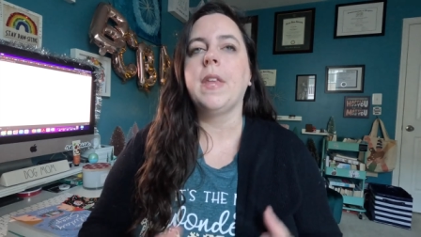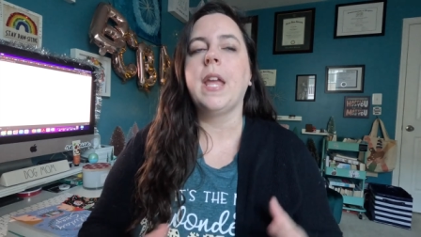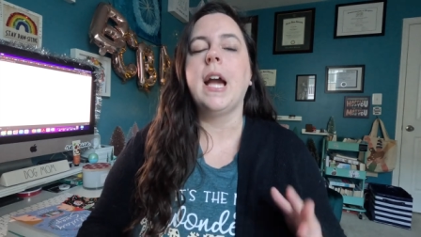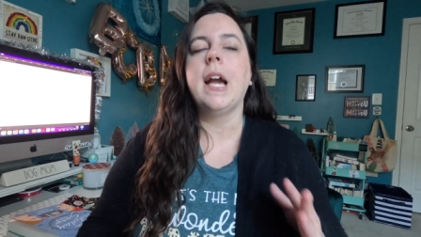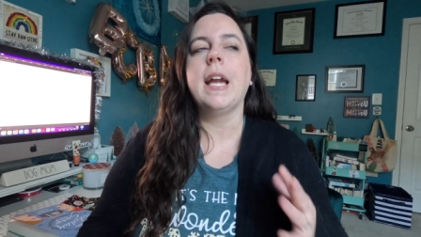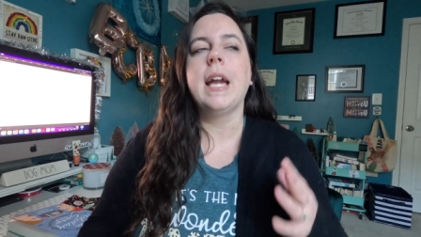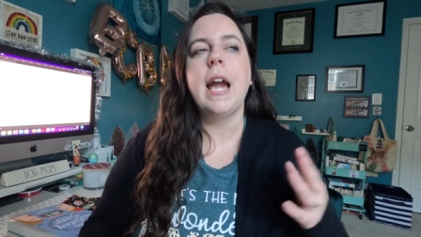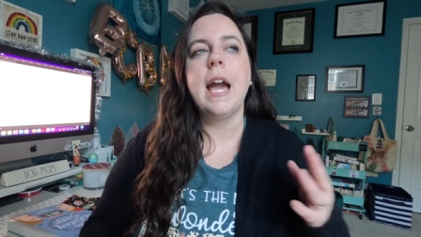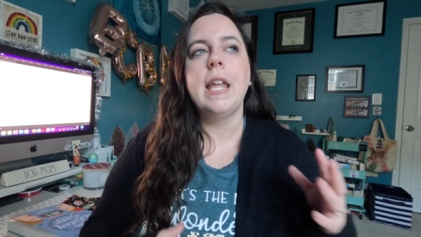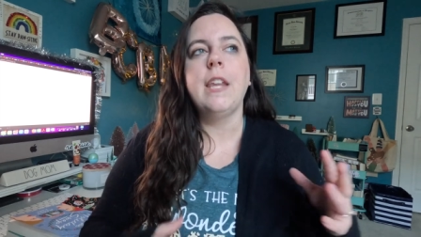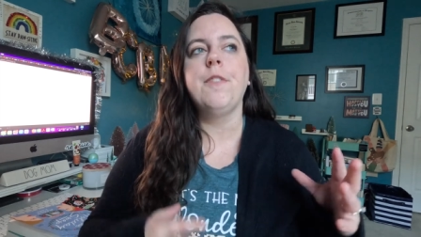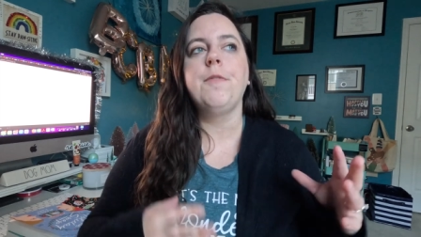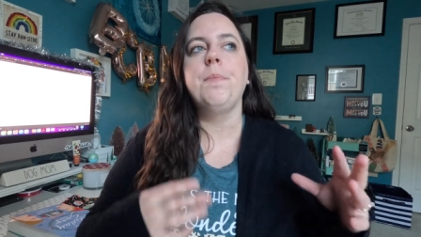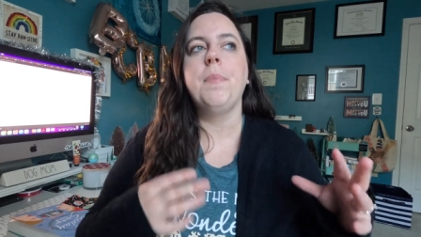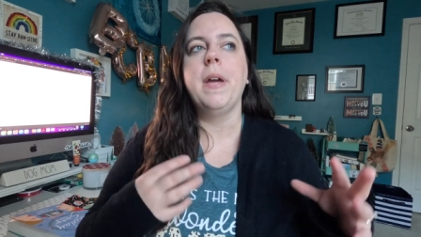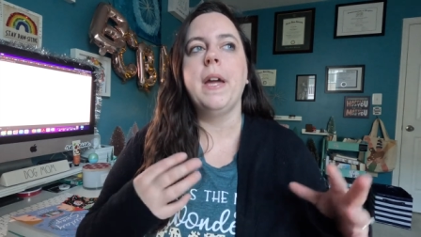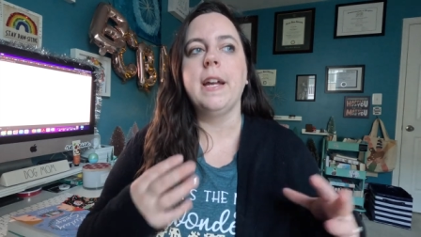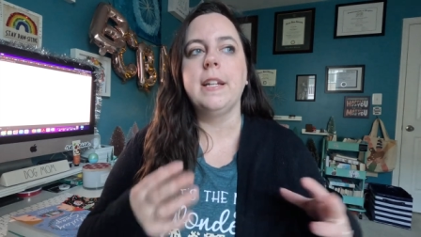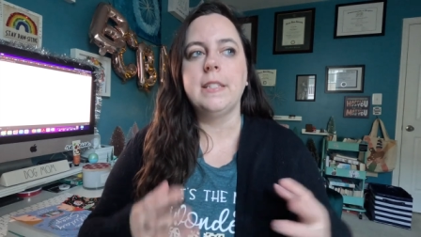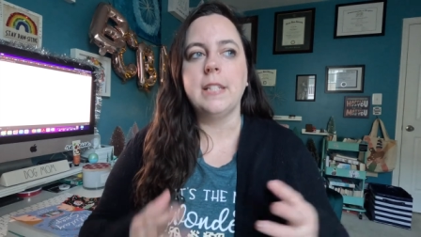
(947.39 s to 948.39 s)
I kind of
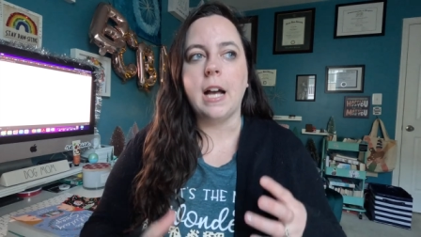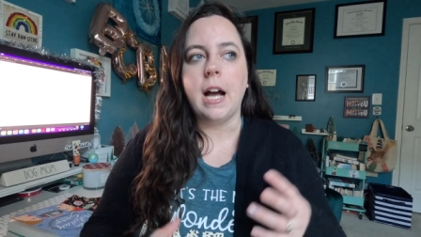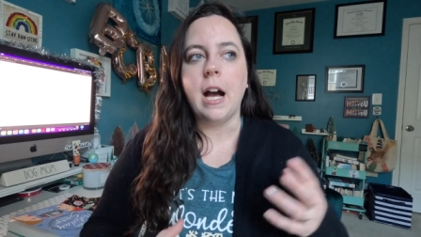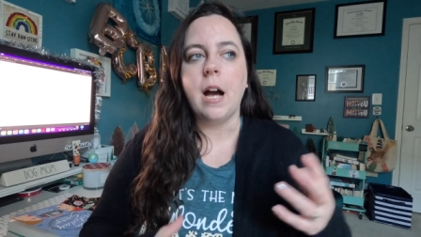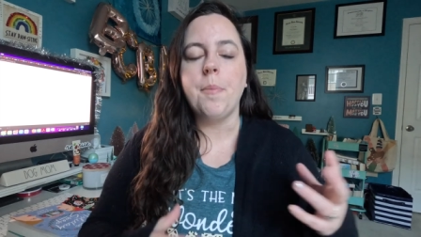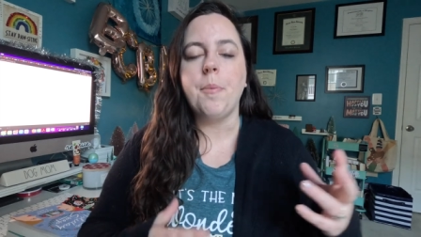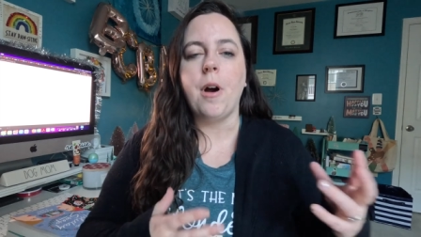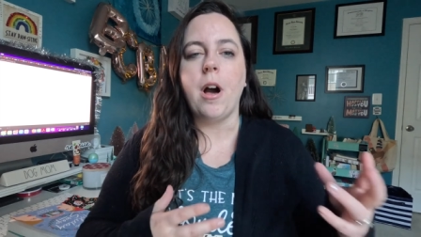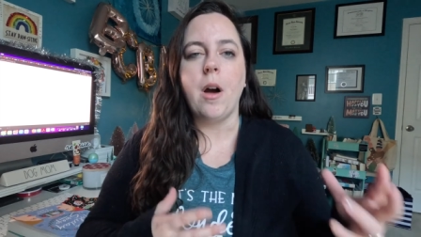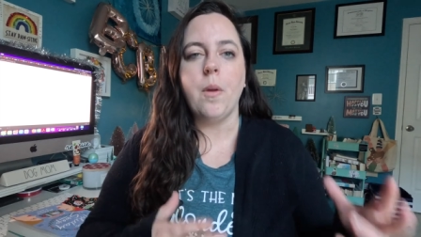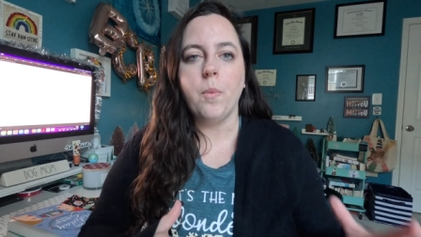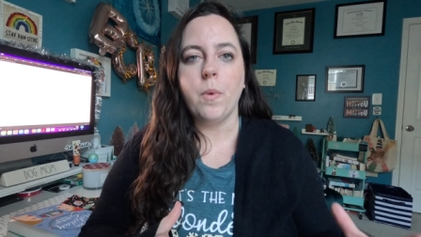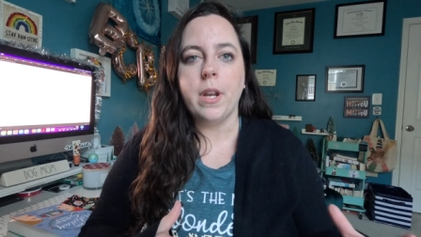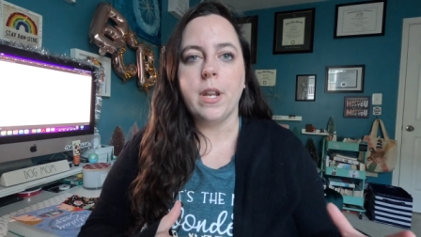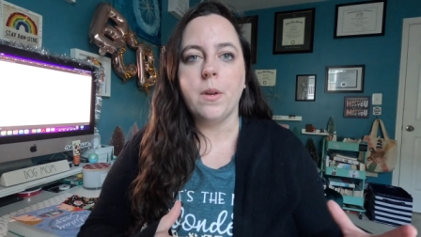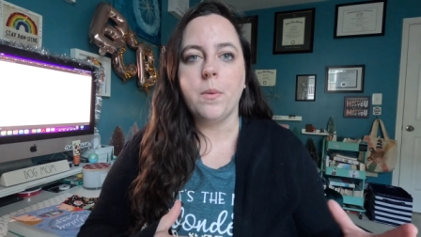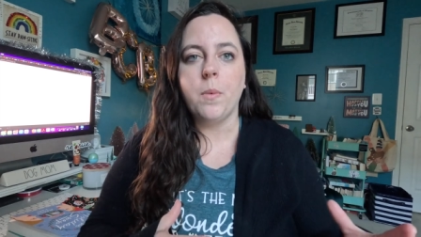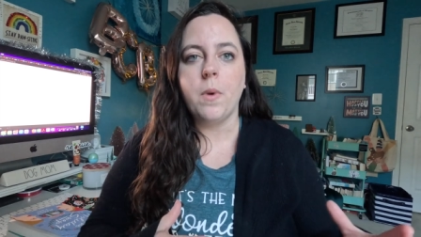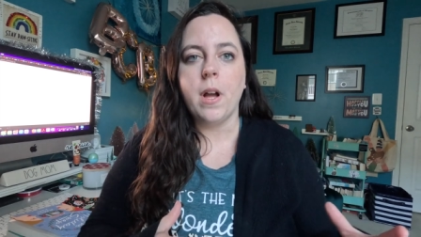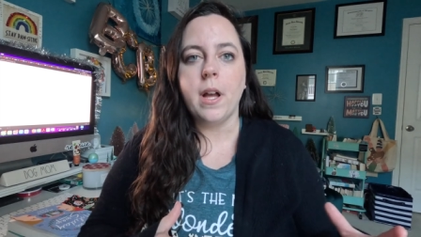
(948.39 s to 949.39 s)
picked up on what
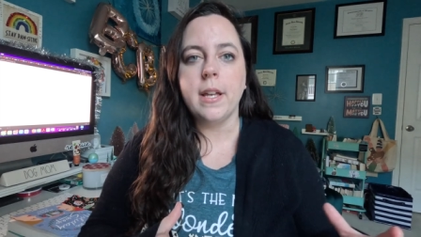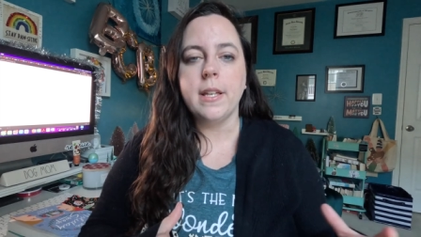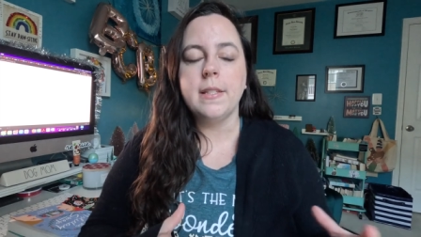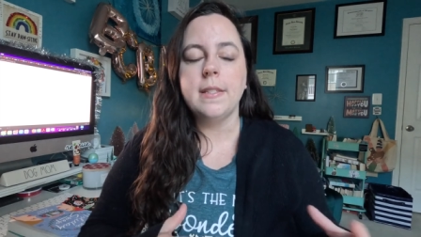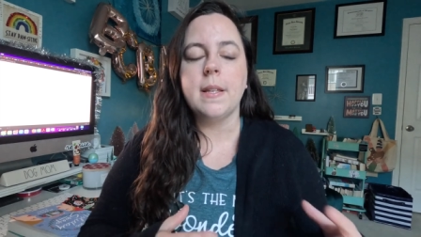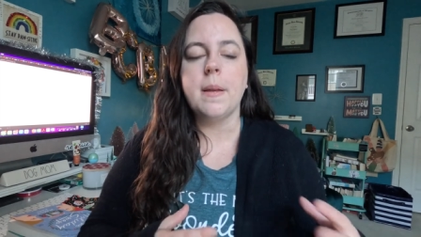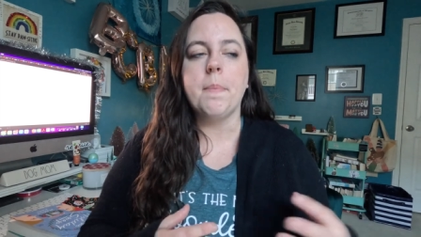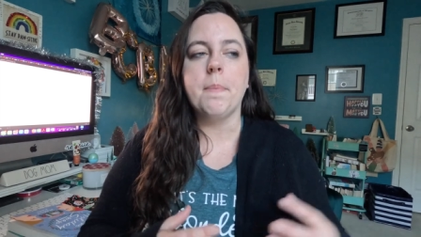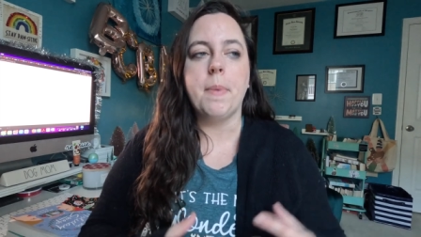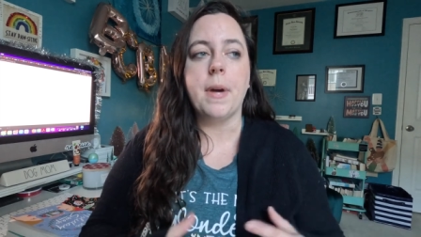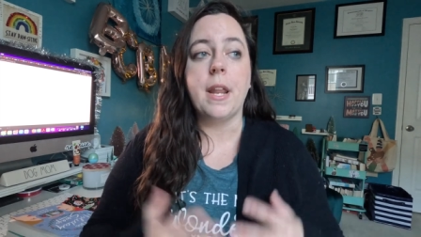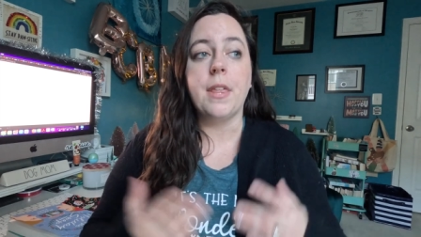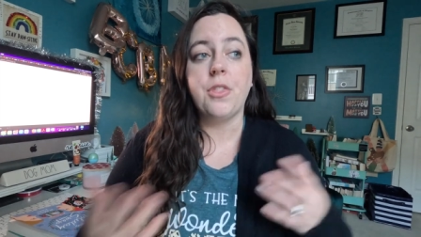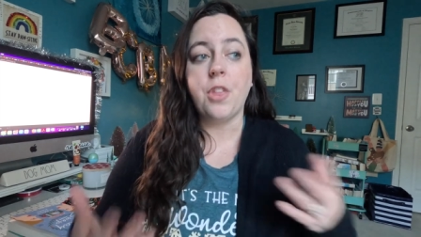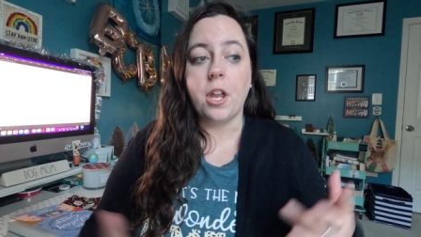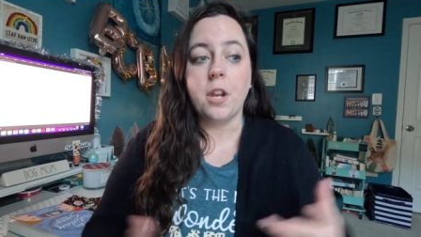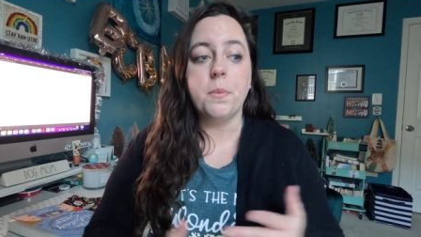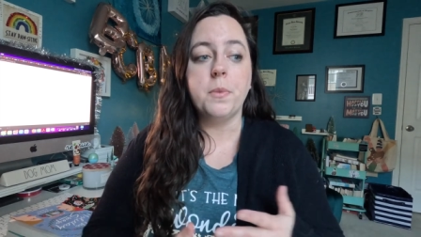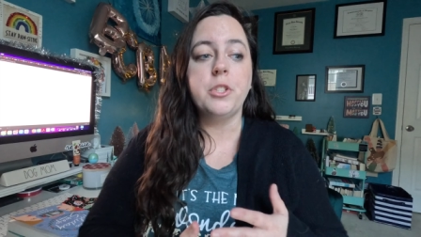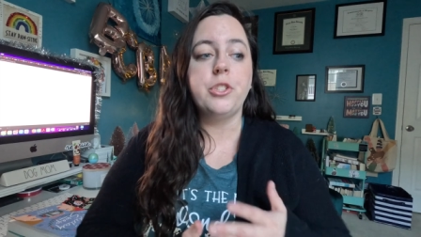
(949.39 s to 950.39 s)
it was, but I
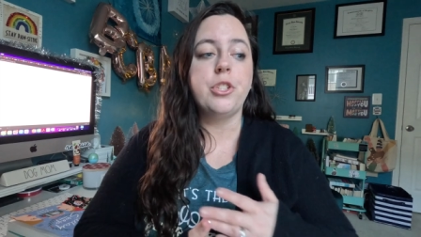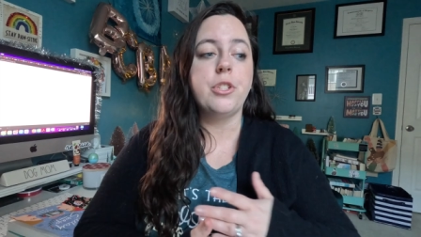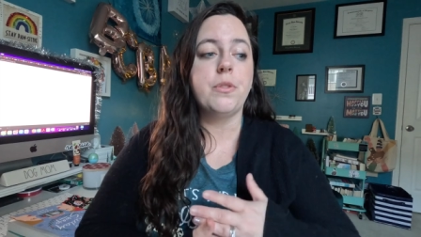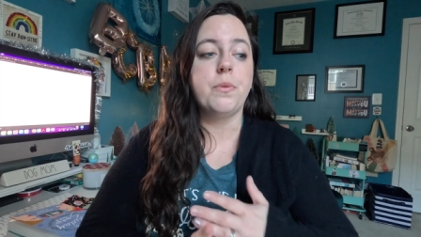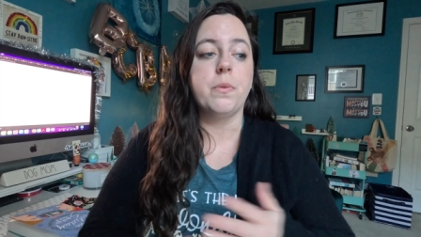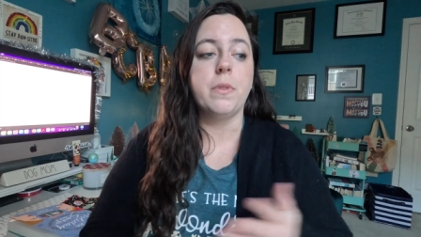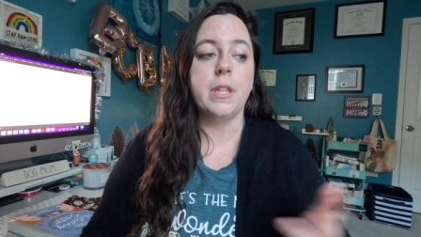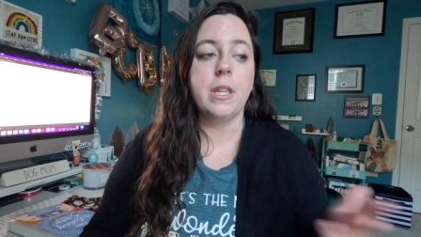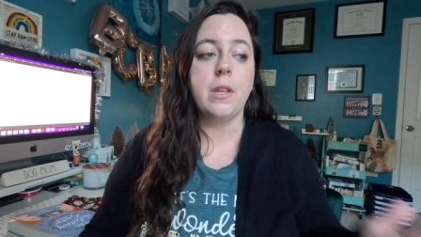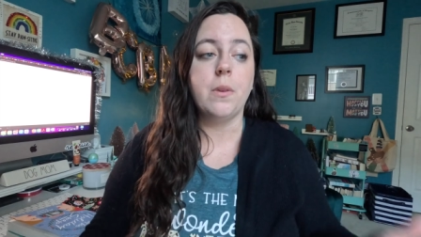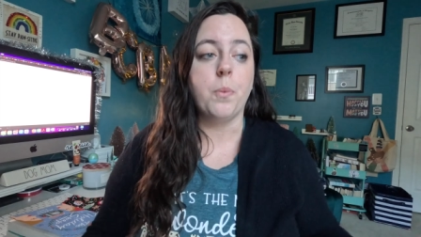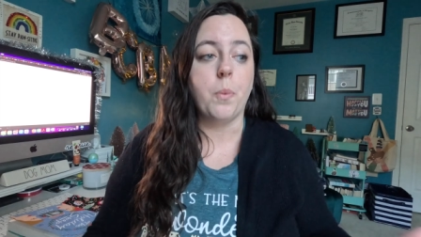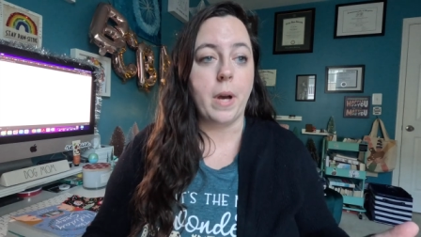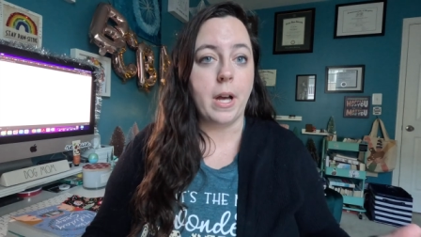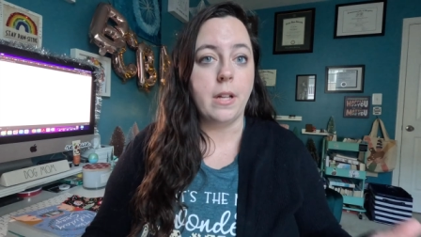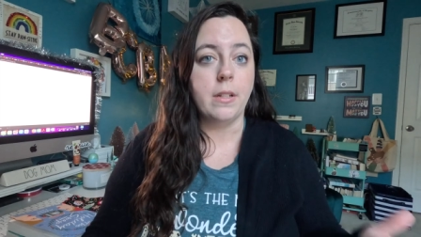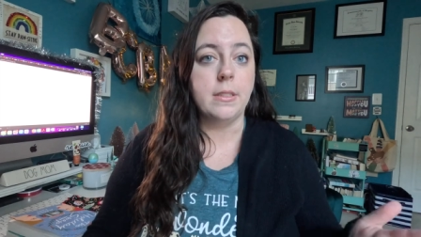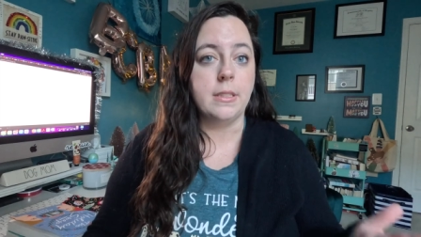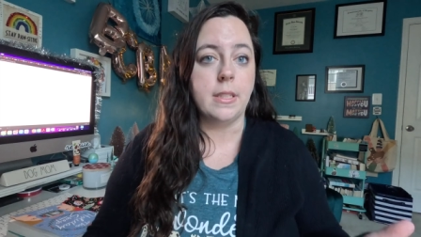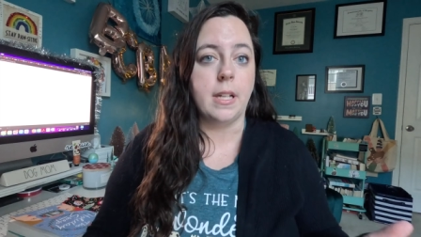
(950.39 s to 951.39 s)
thought it was just really
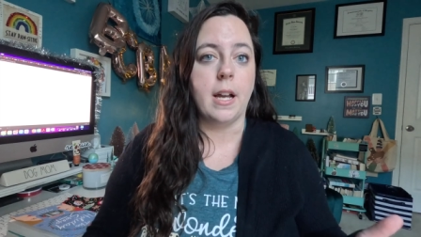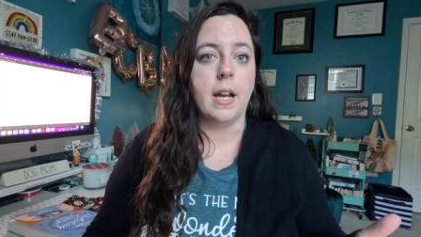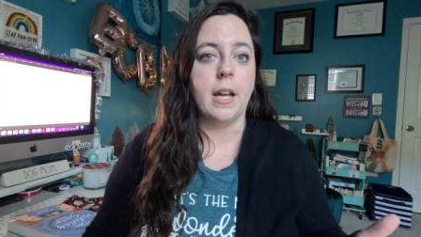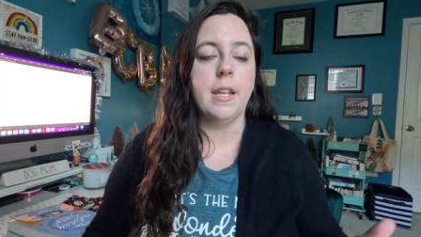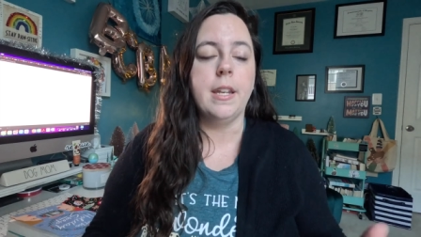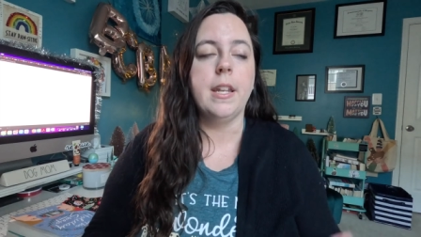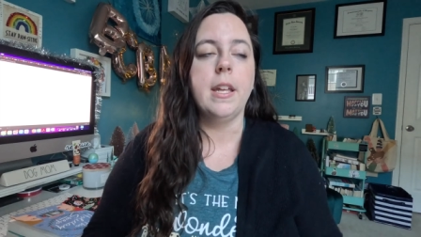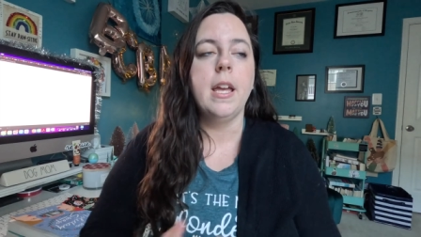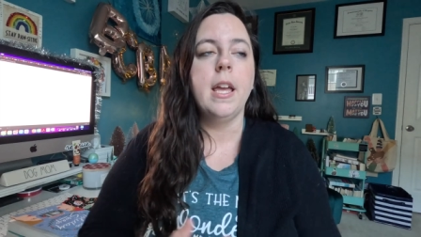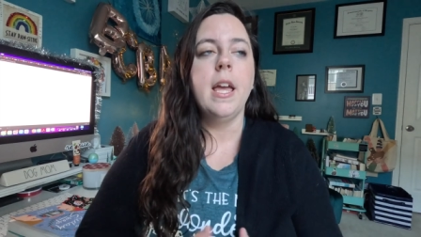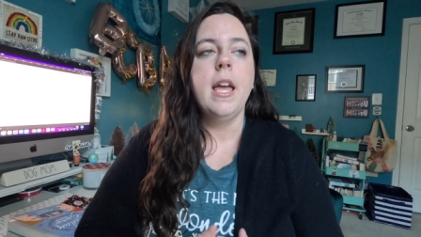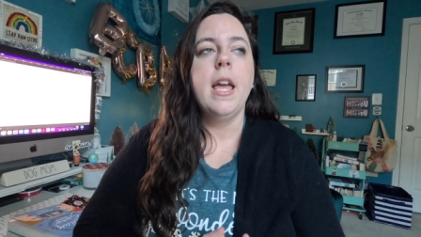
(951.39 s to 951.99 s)
well done